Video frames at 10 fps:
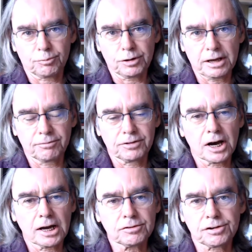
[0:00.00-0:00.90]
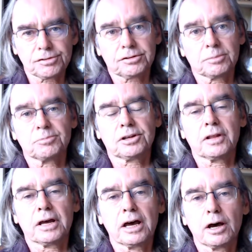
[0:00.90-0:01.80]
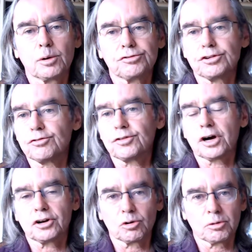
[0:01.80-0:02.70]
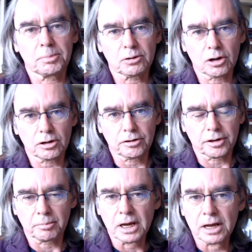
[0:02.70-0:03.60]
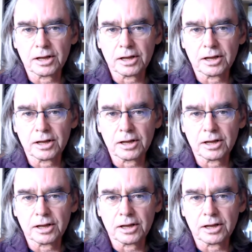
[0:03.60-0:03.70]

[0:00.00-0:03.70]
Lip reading: We have 9 systems in the house. You've got to know about all of them.